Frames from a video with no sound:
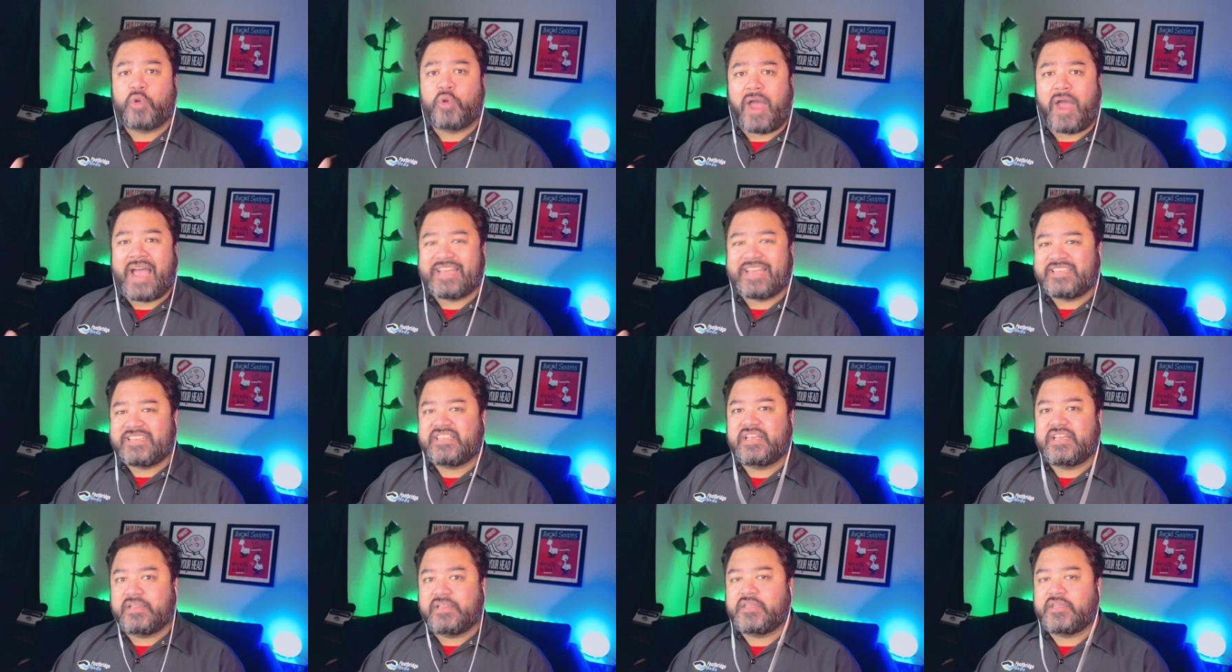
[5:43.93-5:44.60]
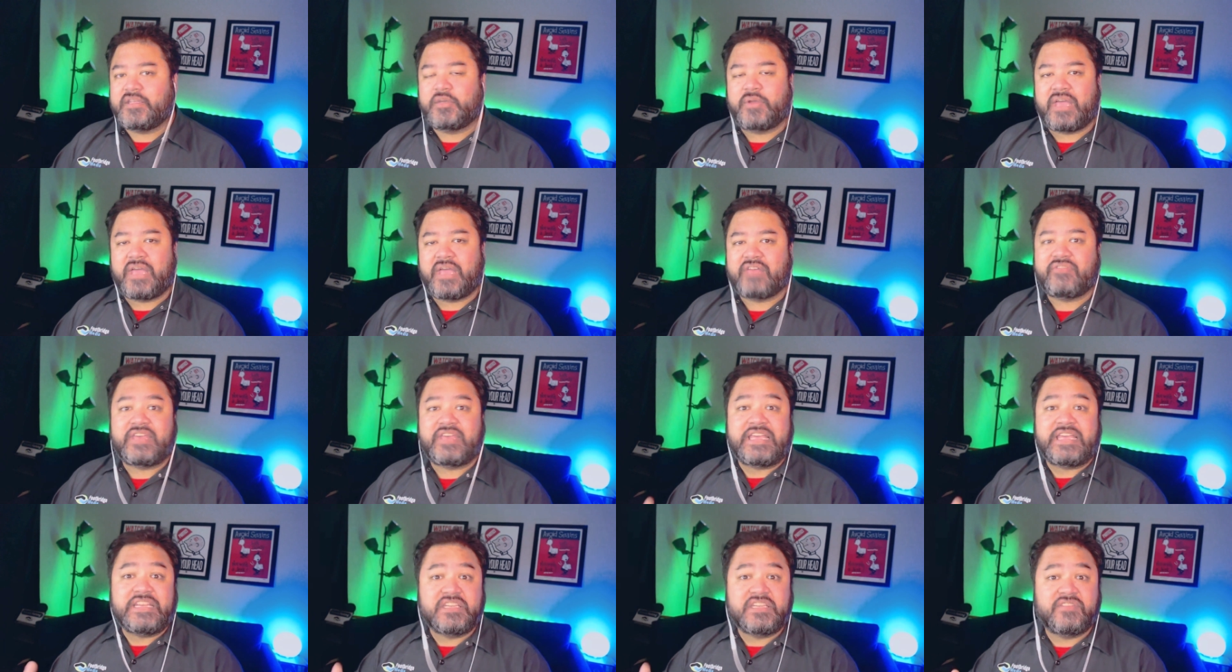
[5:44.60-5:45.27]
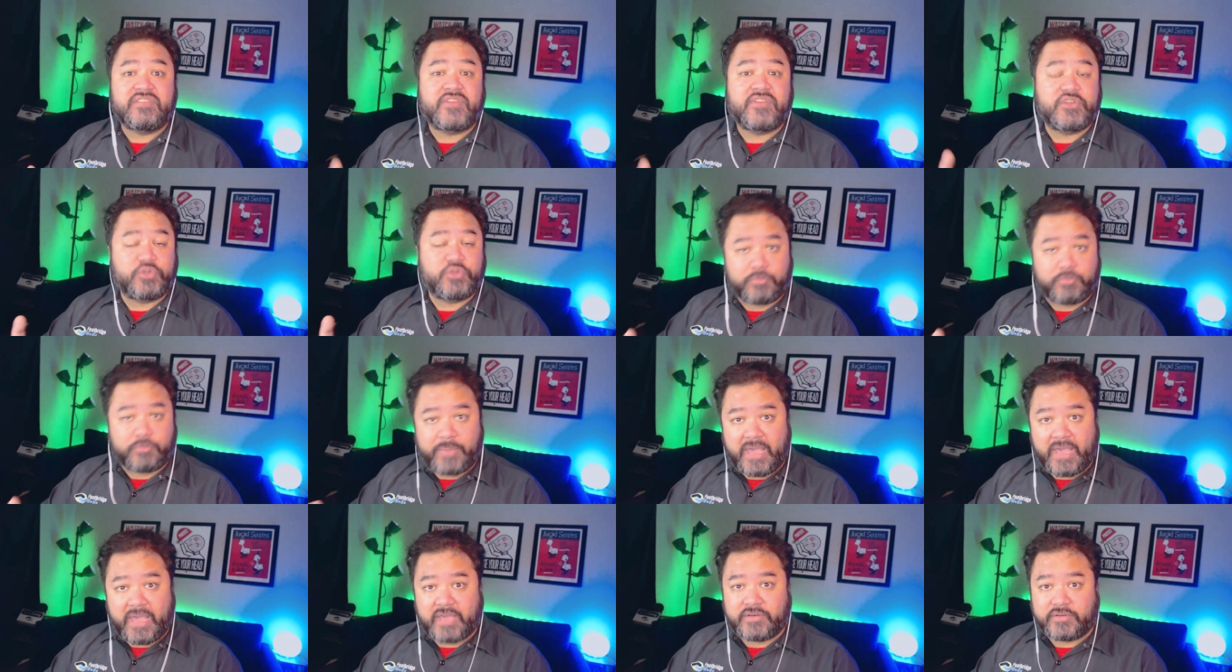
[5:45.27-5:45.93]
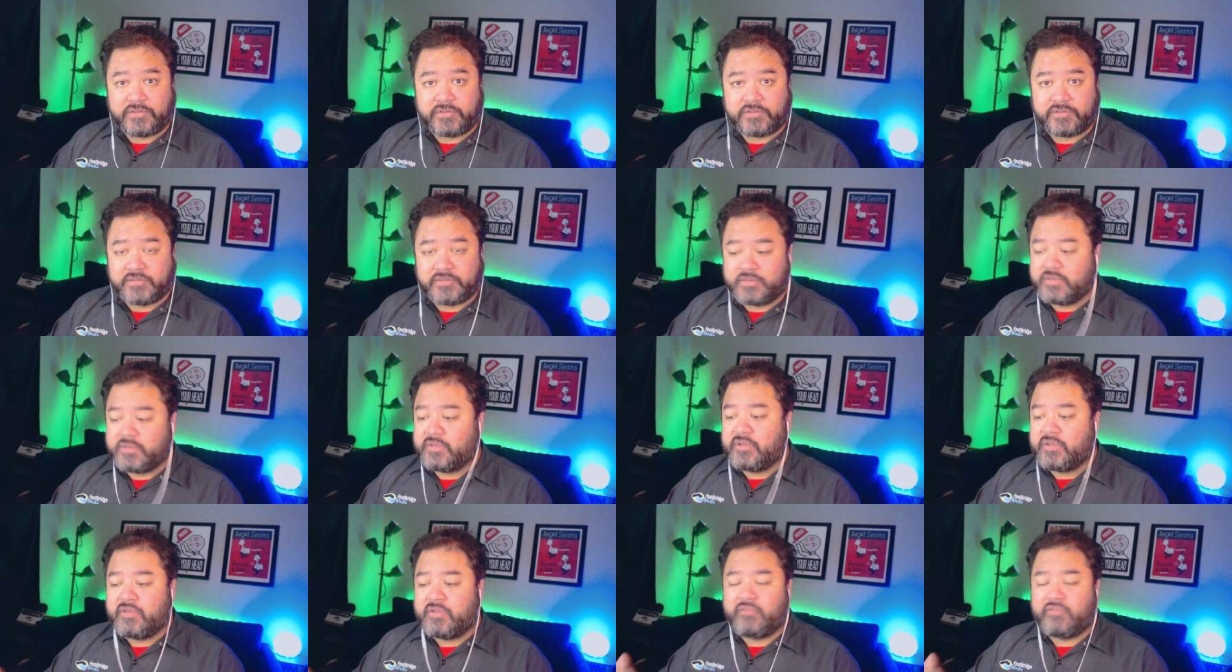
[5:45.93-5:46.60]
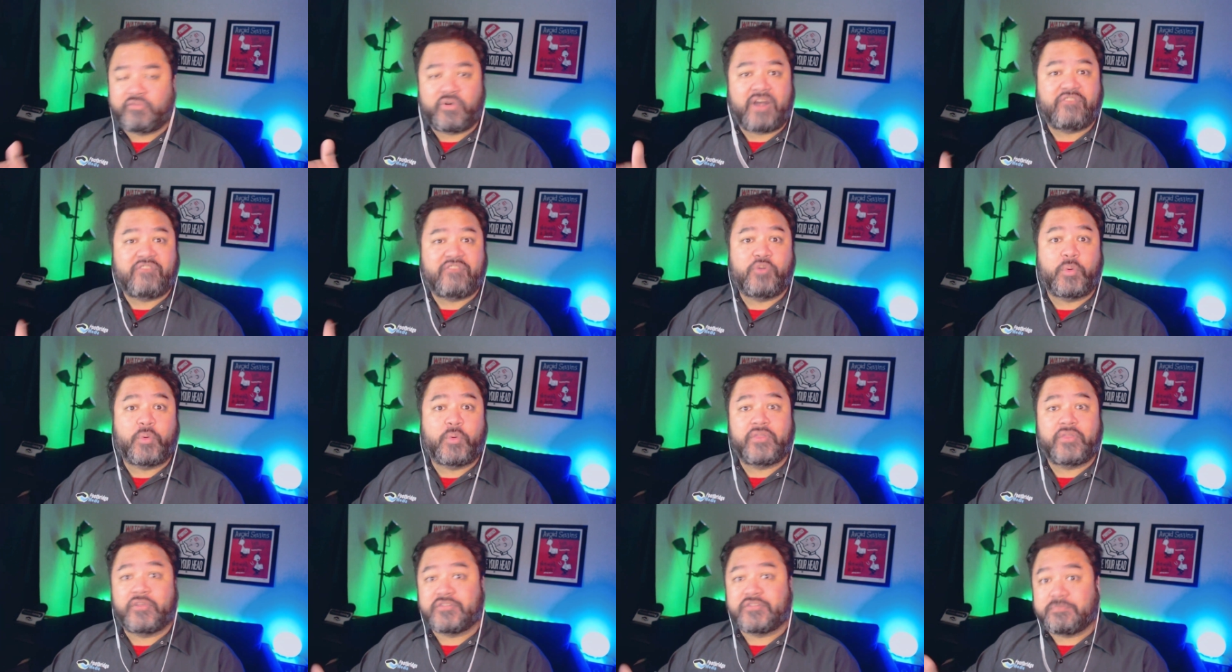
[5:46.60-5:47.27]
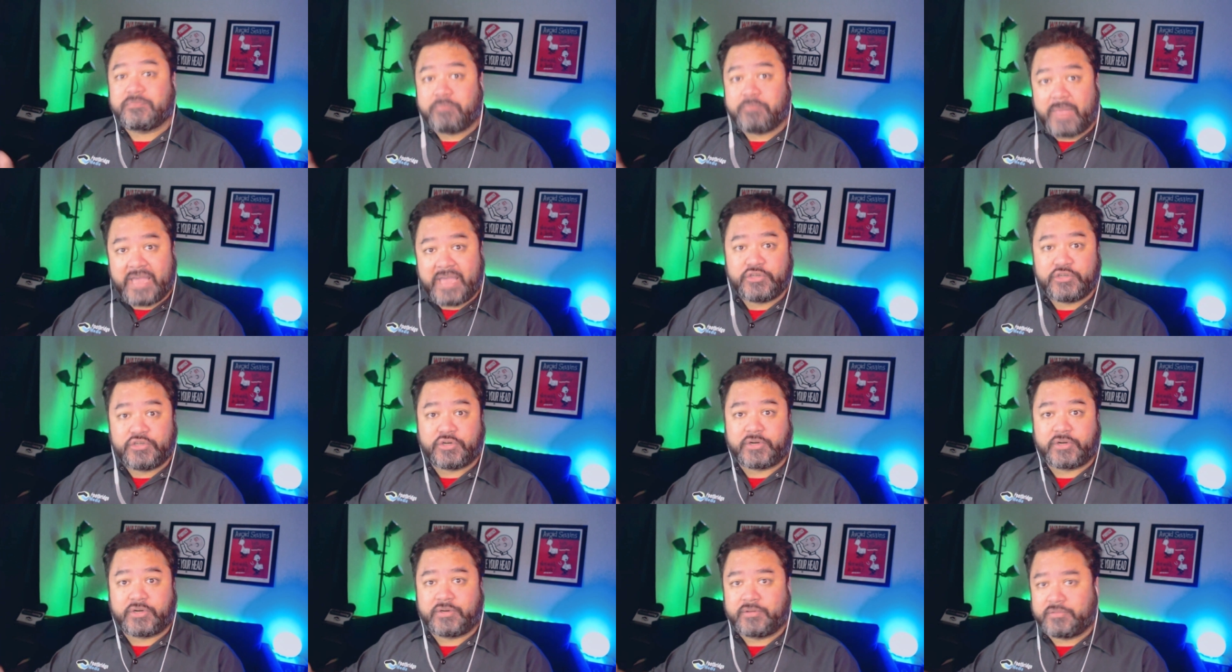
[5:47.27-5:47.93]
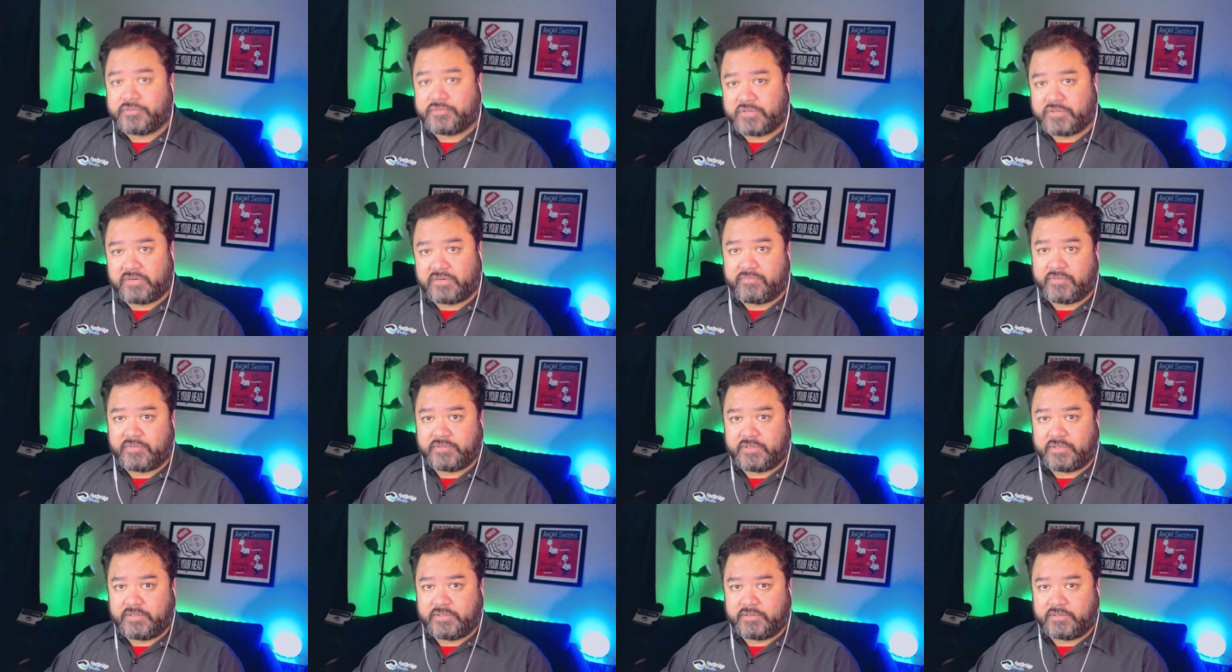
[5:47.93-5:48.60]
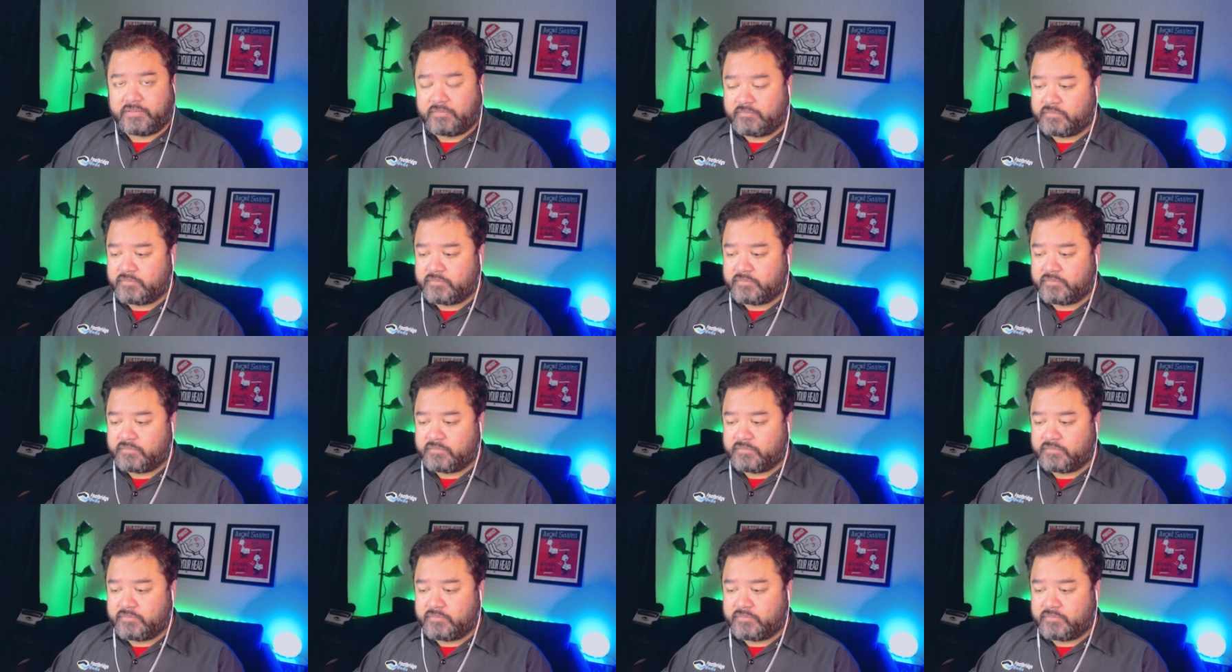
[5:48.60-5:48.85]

ideally you'd have individual pages for every one of those major services.